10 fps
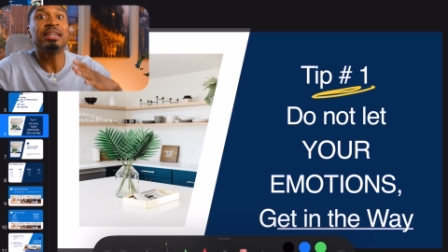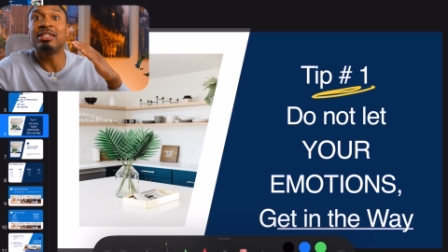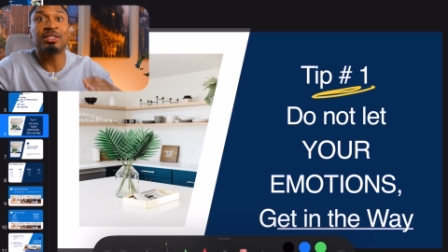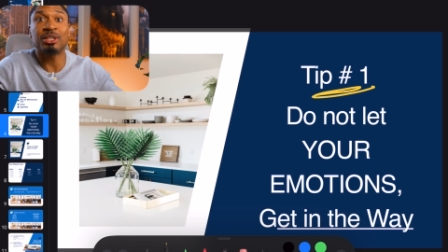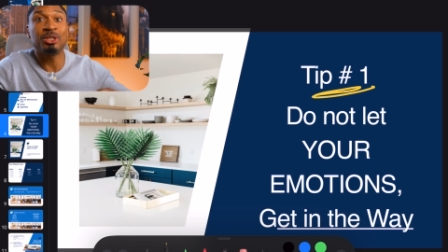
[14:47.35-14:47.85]

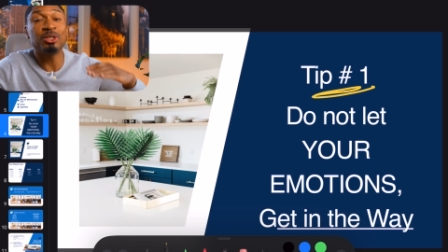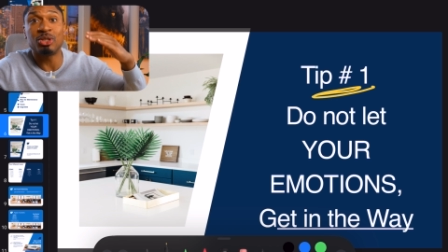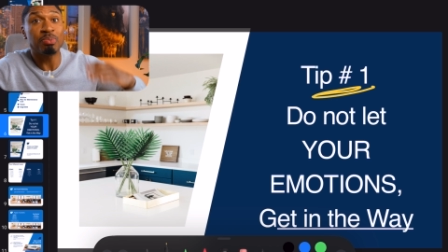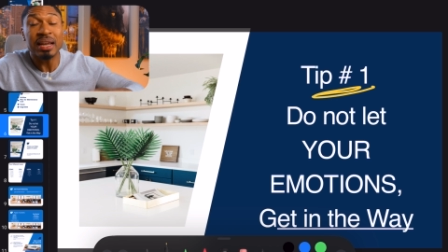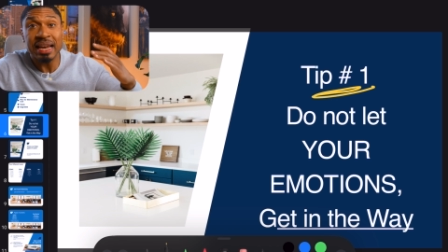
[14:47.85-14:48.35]
Just because you
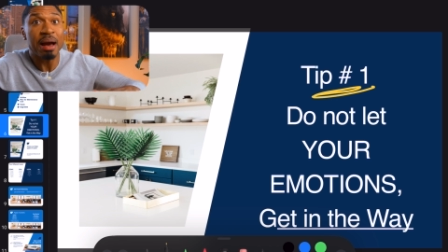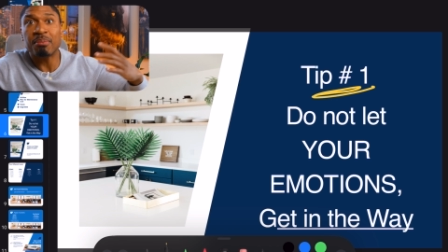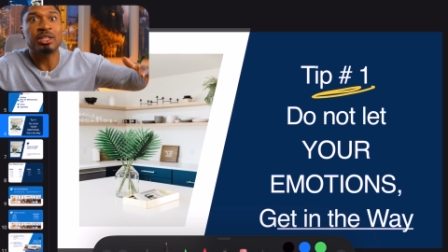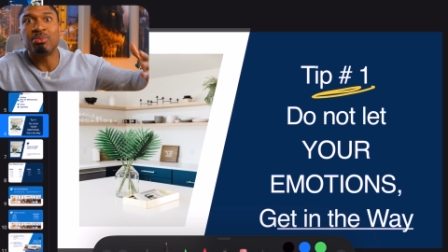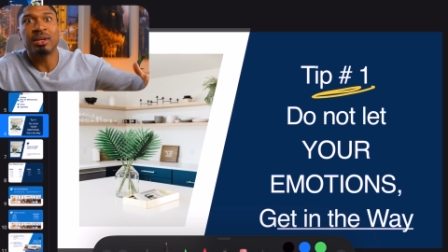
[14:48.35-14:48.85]
spend that
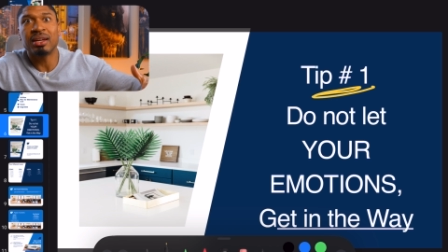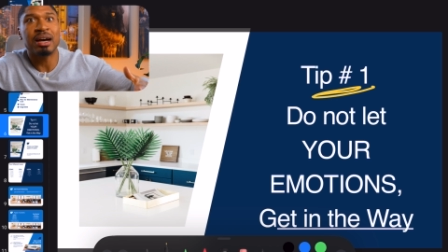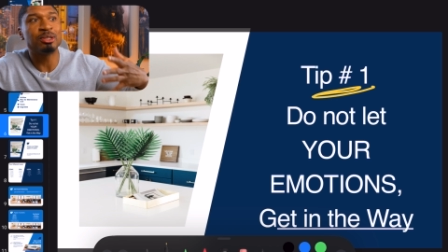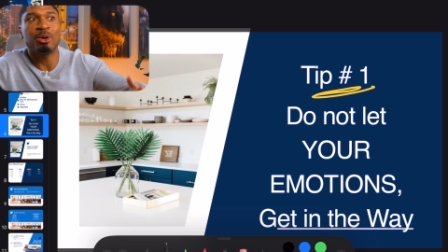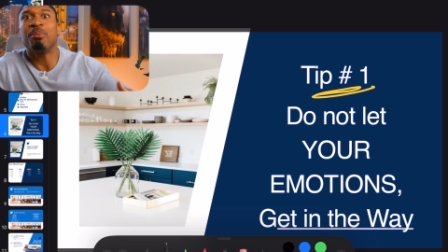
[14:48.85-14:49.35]
much money on a
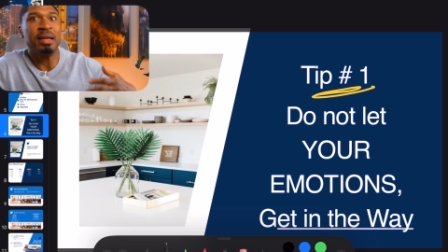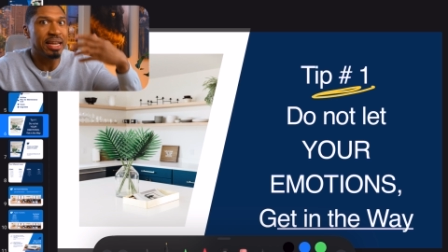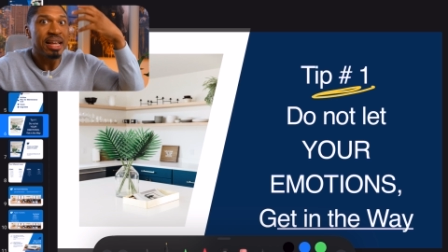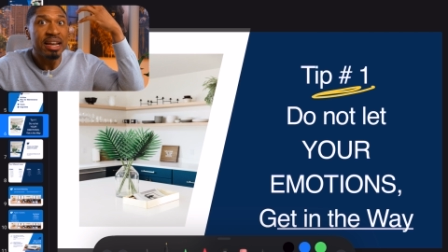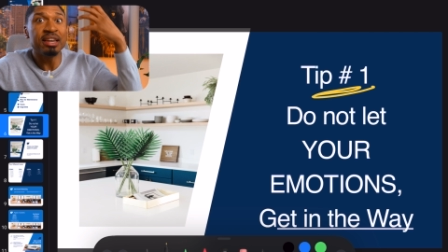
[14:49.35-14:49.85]
house don't mean
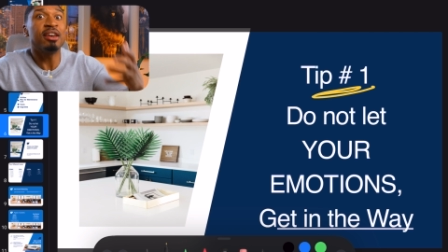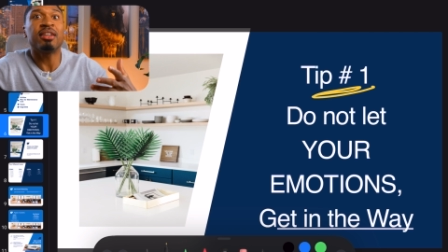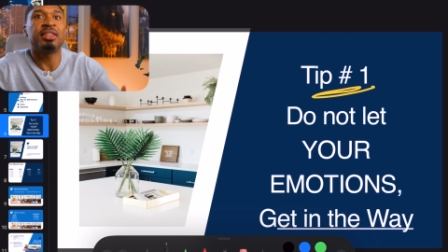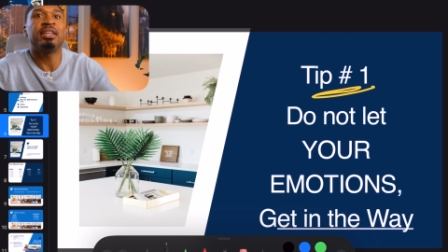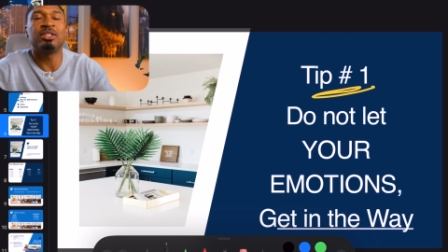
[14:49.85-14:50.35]

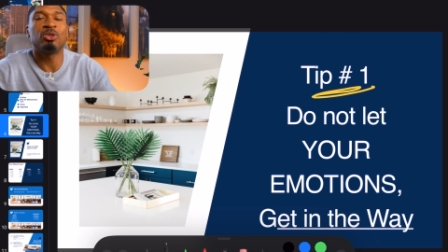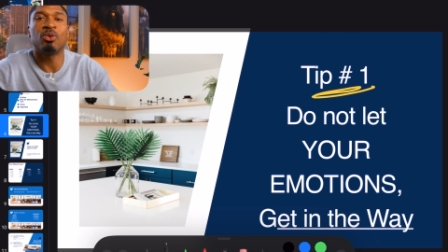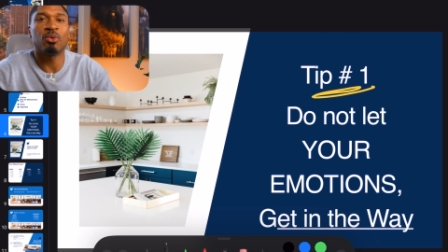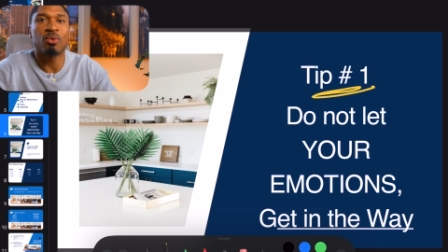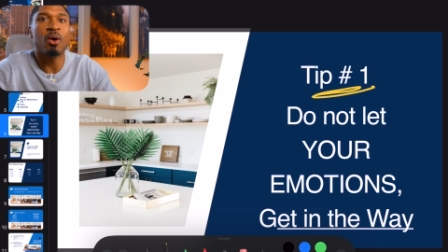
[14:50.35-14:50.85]
nothing is
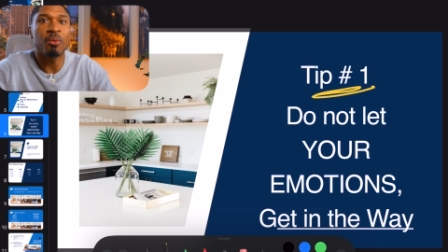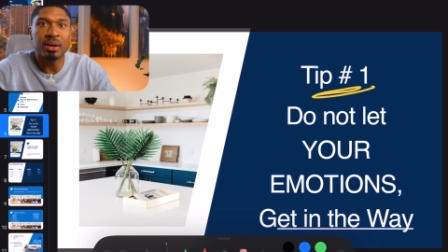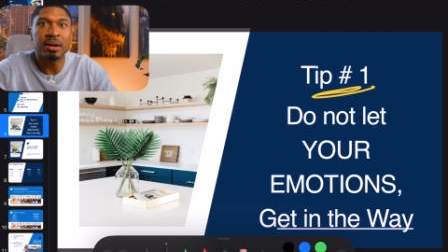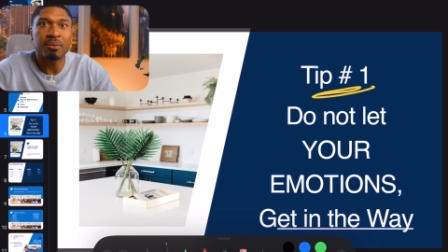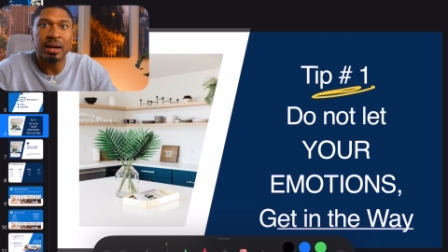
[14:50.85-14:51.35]
going wrong with
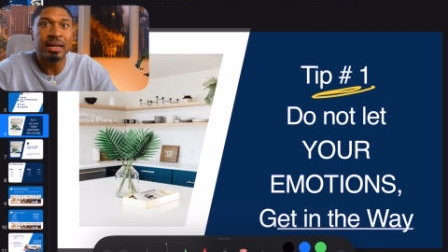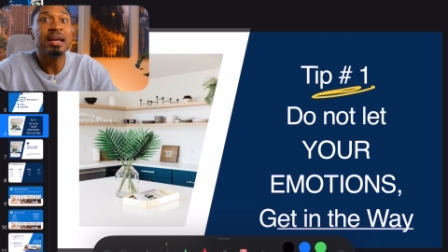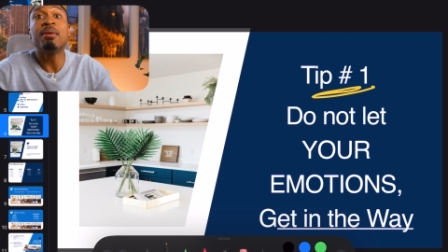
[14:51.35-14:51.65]
it, right?